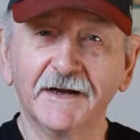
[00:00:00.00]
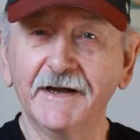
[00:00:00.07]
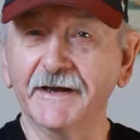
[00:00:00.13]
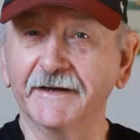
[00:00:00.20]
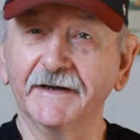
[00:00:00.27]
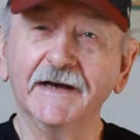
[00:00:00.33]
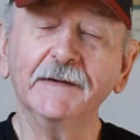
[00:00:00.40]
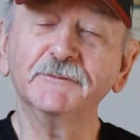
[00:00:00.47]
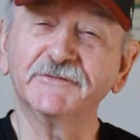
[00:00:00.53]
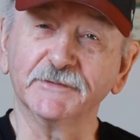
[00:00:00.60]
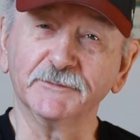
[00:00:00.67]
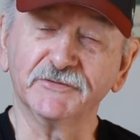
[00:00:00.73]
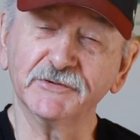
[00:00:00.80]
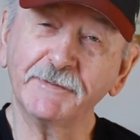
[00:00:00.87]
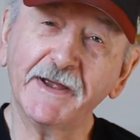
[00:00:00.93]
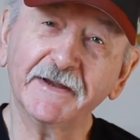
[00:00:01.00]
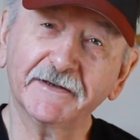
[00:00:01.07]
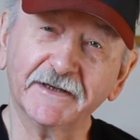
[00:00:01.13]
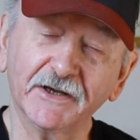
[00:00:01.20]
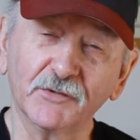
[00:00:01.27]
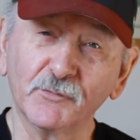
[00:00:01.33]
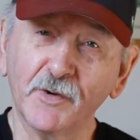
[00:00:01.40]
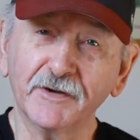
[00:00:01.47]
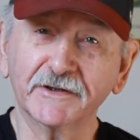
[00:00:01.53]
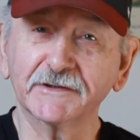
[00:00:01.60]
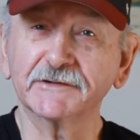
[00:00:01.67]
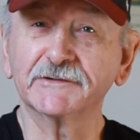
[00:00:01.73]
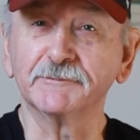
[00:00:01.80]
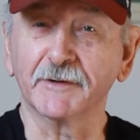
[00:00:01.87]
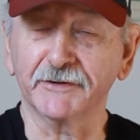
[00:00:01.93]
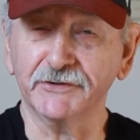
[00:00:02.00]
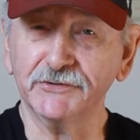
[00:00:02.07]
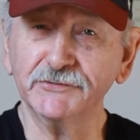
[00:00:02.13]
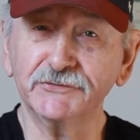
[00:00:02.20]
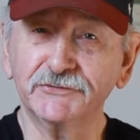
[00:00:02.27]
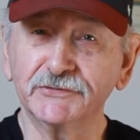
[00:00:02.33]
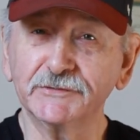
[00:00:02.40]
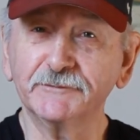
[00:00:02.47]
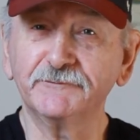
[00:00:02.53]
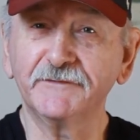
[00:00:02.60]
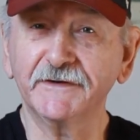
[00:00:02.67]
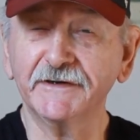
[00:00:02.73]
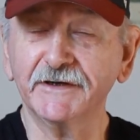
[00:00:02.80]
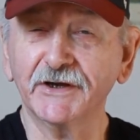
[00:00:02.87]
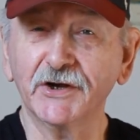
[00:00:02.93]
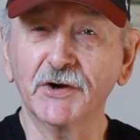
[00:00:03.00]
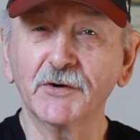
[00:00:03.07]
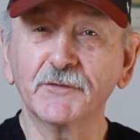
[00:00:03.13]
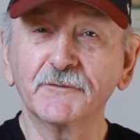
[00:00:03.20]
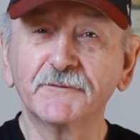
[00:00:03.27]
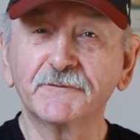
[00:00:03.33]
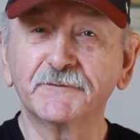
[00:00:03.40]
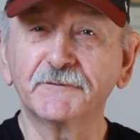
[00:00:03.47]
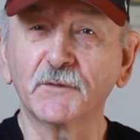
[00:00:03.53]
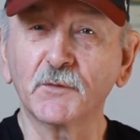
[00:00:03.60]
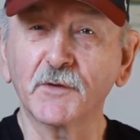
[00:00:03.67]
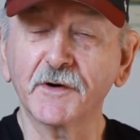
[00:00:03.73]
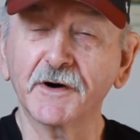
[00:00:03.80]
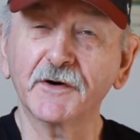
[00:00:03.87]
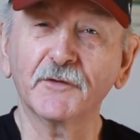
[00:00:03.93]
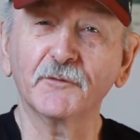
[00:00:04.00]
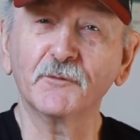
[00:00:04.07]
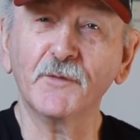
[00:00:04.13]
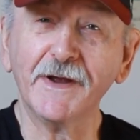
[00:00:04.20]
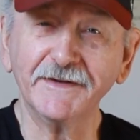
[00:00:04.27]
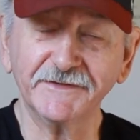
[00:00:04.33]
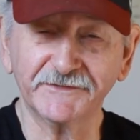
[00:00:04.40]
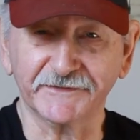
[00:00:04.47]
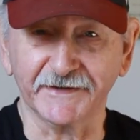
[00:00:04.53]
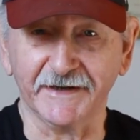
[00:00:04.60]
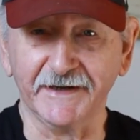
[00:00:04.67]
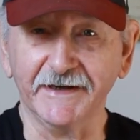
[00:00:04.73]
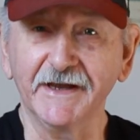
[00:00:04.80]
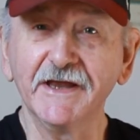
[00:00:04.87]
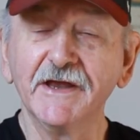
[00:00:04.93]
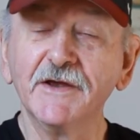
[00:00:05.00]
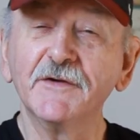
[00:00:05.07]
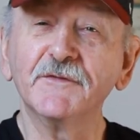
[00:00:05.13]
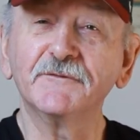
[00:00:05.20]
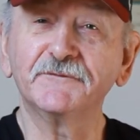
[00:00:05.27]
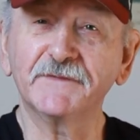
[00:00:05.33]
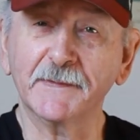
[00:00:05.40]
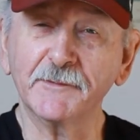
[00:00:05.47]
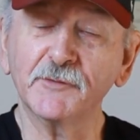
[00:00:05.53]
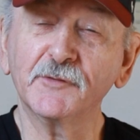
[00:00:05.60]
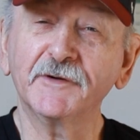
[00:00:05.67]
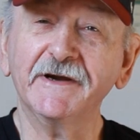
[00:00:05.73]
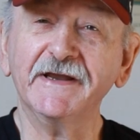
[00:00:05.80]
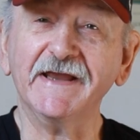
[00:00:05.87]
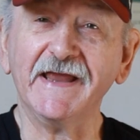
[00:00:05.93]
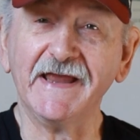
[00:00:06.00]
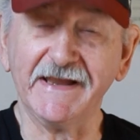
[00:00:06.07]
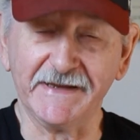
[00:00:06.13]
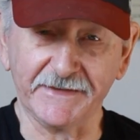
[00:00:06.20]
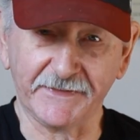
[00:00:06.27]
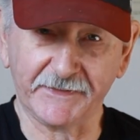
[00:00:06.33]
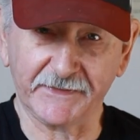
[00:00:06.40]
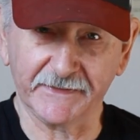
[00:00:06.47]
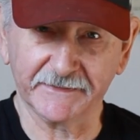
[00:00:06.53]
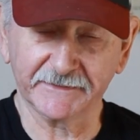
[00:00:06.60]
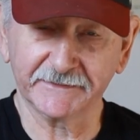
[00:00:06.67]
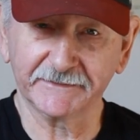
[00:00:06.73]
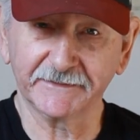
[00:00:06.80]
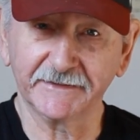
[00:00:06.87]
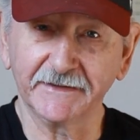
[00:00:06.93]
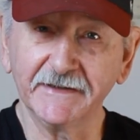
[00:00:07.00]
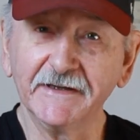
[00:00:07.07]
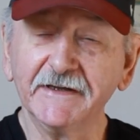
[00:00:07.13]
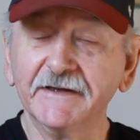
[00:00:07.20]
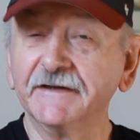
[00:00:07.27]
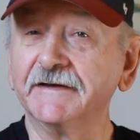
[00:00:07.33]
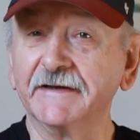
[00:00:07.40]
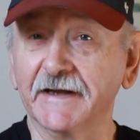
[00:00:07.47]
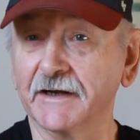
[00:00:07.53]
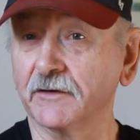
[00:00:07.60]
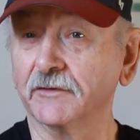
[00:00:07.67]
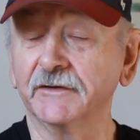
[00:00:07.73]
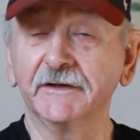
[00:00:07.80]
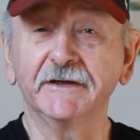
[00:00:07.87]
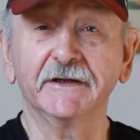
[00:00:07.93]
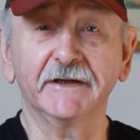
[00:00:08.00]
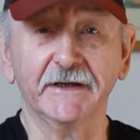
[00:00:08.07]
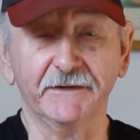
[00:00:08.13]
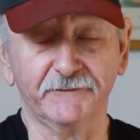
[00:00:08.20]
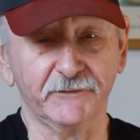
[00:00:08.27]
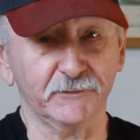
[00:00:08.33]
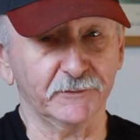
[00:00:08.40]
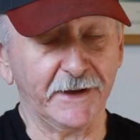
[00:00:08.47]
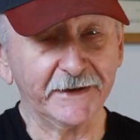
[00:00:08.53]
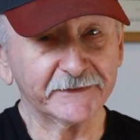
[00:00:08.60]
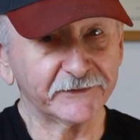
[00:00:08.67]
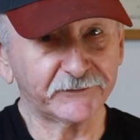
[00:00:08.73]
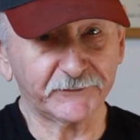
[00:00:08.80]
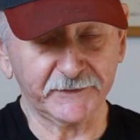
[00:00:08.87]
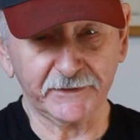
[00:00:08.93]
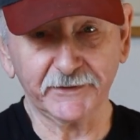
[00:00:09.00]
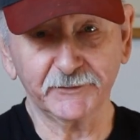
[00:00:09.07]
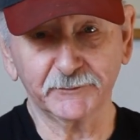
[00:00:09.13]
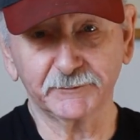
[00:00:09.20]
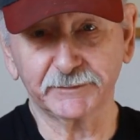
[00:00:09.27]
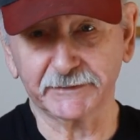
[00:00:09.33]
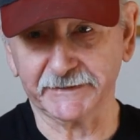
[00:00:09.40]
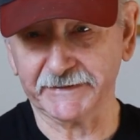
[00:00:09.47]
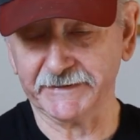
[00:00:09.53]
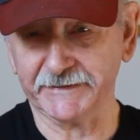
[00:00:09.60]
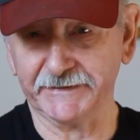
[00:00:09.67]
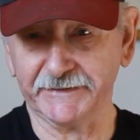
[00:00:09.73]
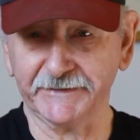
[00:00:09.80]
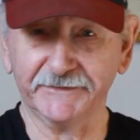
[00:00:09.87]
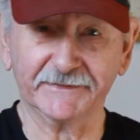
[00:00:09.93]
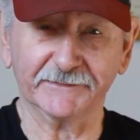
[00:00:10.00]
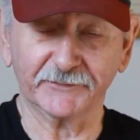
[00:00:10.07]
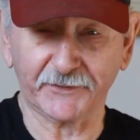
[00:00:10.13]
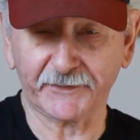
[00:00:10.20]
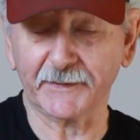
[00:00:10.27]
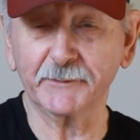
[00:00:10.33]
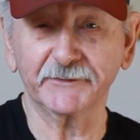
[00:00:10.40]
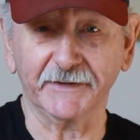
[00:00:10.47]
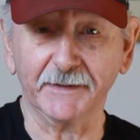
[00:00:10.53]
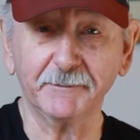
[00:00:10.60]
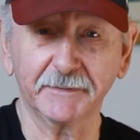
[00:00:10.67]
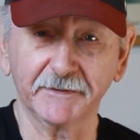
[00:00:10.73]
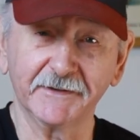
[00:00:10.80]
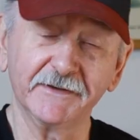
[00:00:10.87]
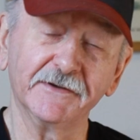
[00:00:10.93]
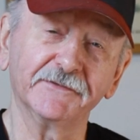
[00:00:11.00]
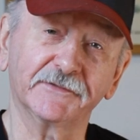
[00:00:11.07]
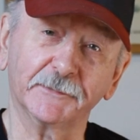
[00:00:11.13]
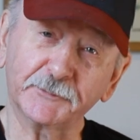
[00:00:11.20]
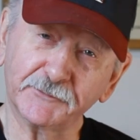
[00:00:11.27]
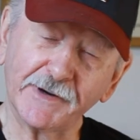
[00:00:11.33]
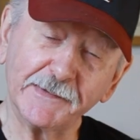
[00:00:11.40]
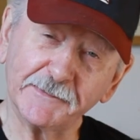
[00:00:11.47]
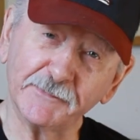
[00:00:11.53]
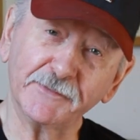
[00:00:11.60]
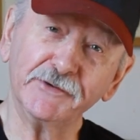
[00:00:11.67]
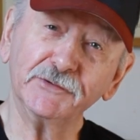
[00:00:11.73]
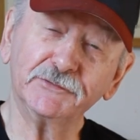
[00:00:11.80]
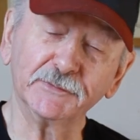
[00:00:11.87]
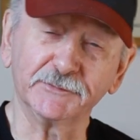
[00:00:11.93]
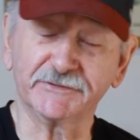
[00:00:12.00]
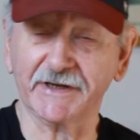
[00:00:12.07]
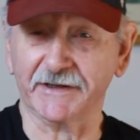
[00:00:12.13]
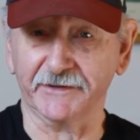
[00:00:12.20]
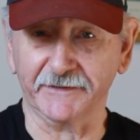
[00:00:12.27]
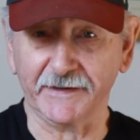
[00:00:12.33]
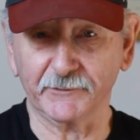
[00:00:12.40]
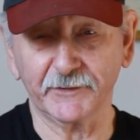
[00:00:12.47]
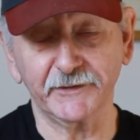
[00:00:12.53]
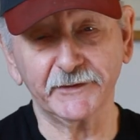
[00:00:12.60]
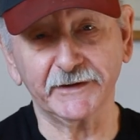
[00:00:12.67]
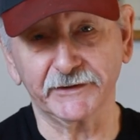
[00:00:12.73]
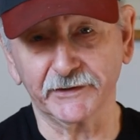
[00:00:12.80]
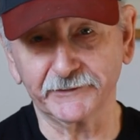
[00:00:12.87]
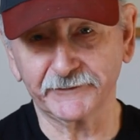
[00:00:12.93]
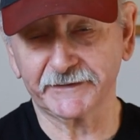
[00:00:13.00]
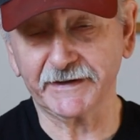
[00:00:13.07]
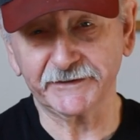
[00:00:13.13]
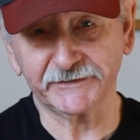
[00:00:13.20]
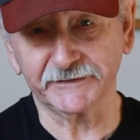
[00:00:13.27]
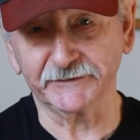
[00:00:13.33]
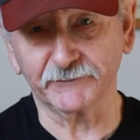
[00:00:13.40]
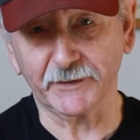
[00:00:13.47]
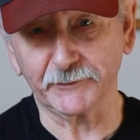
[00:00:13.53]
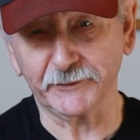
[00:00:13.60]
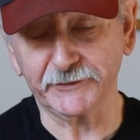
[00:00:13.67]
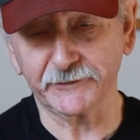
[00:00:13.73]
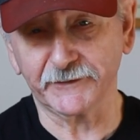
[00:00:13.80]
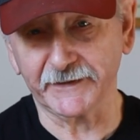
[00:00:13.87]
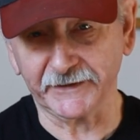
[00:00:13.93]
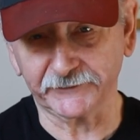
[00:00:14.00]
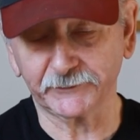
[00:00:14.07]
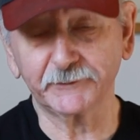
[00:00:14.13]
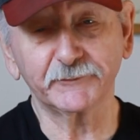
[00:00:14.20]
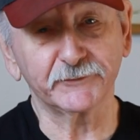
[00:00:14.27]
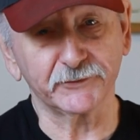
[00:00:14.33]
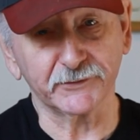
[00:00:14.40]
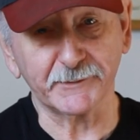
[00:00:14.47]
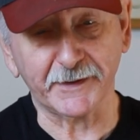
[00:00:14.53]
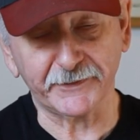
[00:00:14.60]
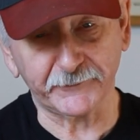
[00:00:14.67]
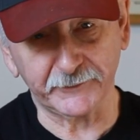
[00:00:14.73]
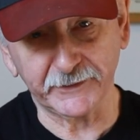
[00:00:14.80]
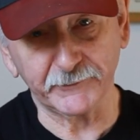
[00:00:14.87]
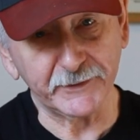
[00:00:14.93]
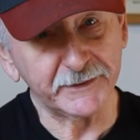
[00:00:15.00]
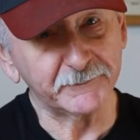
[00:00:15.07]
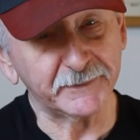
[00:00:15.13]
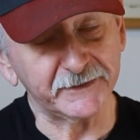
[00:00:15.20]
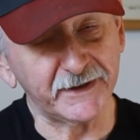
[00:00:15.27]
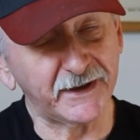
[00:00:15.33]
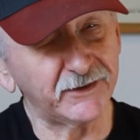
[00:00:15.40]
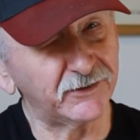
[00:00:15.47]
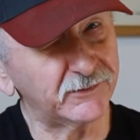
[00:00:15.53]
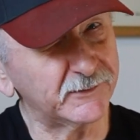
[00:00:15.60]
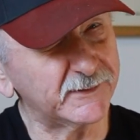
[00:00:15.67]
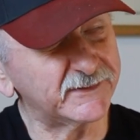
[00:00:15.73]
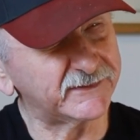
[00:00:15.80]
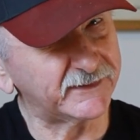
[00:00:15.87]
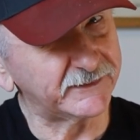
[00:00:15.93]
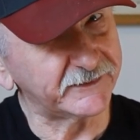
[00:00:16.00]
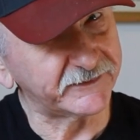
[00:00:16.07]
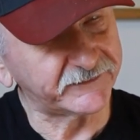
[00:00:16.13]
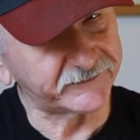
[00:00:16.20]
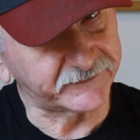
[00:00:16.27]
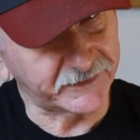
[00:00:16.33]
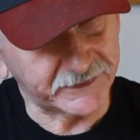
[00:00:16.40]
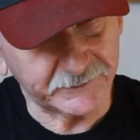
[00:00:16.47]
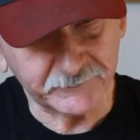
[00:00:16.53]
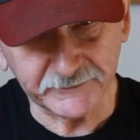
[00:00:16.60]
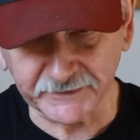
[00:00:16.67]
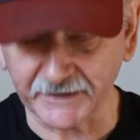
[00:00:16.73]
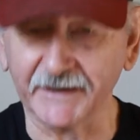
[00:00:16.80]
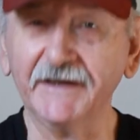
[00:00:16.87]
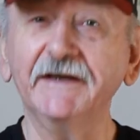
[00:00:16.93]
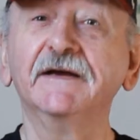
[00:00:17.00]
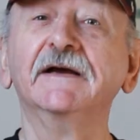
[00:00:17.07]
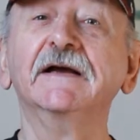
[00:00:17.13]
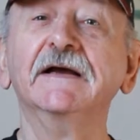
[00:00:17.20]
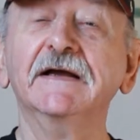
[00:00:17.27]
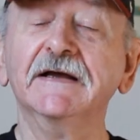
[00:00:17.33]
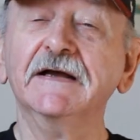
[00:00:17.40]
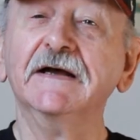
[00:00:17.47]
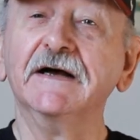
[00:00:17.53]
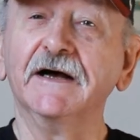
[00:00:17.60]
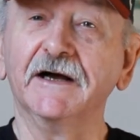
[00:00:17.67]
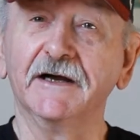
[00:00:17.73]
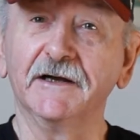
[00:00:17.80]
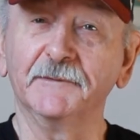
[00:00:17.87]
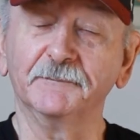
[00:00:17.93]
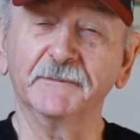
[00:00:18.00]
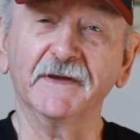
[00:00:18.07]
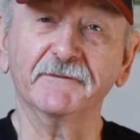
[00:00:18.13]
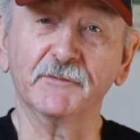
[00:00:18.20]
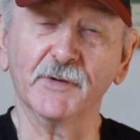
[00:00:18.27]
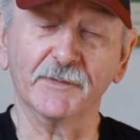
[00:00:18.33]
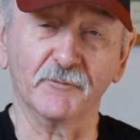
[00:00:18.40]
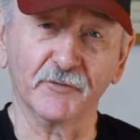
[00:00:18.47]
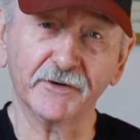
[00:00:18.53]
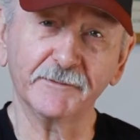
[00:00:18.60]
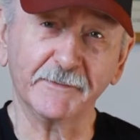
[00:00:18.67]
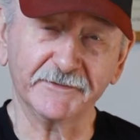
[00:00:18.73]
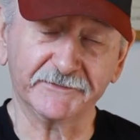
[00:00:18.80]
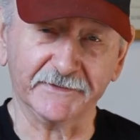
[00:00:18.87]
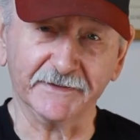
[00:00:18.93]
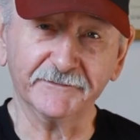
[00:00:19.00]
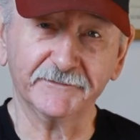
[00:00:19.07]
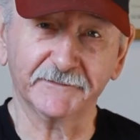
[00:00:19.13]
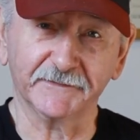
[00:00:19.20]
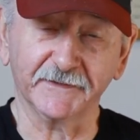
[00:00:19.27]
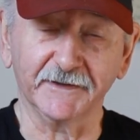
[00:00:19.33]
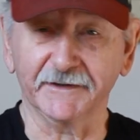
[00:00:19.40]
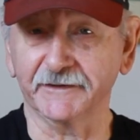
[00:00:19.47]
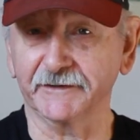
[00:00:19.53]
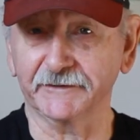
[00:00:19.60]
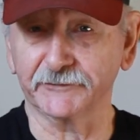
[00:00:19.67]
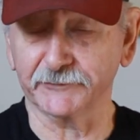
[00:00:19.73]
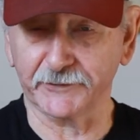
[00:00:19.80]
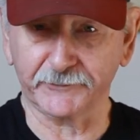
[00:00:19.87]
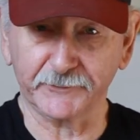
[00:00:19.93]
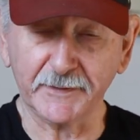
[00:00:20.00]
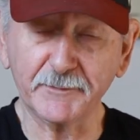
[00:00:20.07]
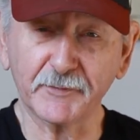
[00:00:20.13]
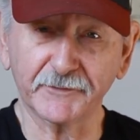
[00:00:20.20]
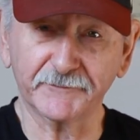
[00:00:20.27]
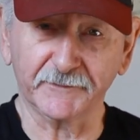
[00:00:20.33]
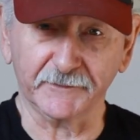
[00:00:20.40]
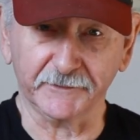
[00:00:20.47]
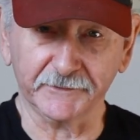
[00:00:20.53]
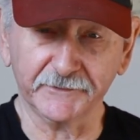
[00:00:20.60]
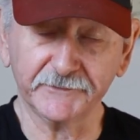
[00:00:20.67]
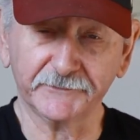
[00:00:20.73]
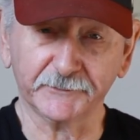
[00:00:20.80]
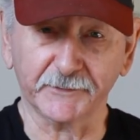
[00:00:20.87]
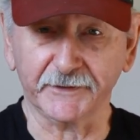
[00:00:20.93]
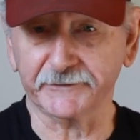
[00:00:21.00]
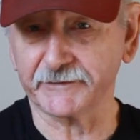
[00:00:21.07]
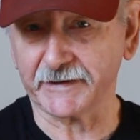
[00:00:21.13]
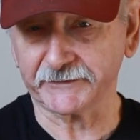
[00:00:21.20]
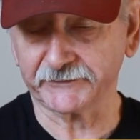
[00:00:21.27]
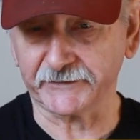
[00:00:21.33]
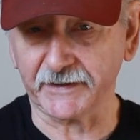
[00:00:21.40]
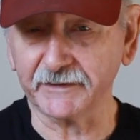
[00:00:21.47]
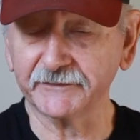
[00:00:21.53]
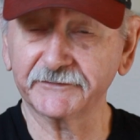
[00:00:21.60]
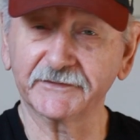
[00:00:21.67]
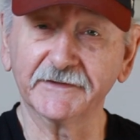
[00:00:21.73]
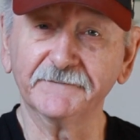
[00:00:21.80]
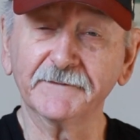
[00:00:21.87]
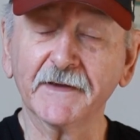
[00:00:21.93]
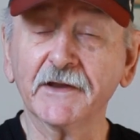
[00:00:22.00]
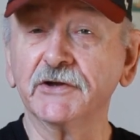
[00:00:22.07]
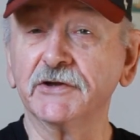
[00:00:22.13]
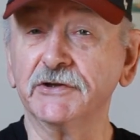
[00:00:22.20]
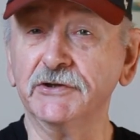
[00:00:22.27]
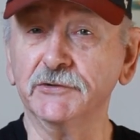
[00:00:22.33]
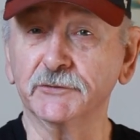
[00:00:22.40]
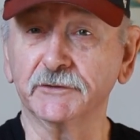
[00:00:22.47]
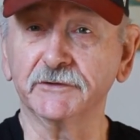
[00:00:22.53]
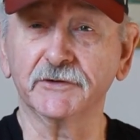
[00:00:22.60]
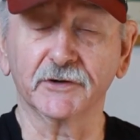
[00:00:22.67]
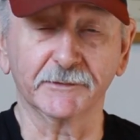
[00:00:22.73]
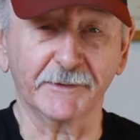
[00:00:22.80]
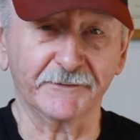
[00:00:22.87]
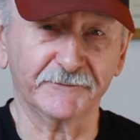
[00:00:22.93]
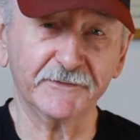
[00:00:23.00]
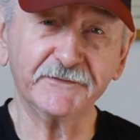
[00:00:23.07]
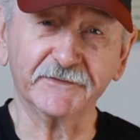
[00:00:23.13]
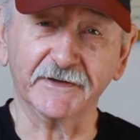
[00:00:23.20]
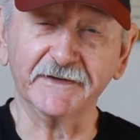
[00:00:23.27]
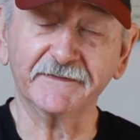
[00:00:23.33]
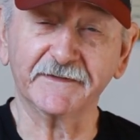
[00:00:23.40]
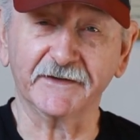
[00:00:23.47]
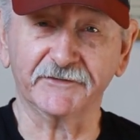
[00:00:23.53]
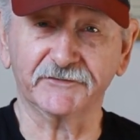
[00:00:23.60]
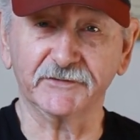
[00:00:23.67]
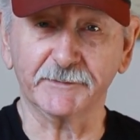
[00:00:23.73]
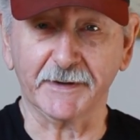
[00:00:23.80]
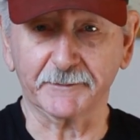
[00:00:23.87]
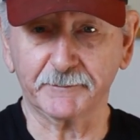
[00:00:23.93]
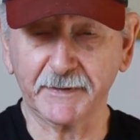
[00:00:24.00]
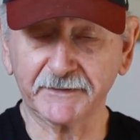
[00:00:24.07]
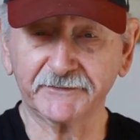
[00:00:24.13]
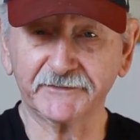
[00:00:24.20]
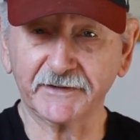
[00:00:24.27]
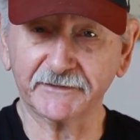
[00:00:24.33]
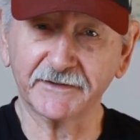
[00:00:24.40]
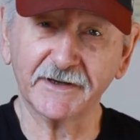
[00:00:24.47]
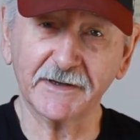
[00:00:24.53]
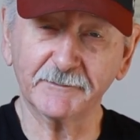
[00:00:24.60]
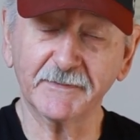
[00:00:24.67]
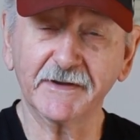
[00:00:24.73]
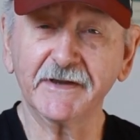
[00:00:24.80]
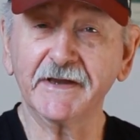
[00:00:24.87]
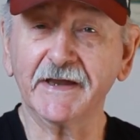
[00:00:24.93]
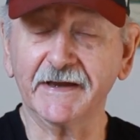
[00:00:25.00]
Hi, I'm Jim Drubeck, and welcome to my YouTube video for Wednesday, February 8th. Now, if you like this video, please give us a thumbs up. Subscribe to my YouTube channel. That way you get a notification of when we do the next one. We're doing about 3 week, but not always on the same day. If you want more of my stuff, including three portfolios where I track stocks, you can go to my free site, that's drubeckpicks.com.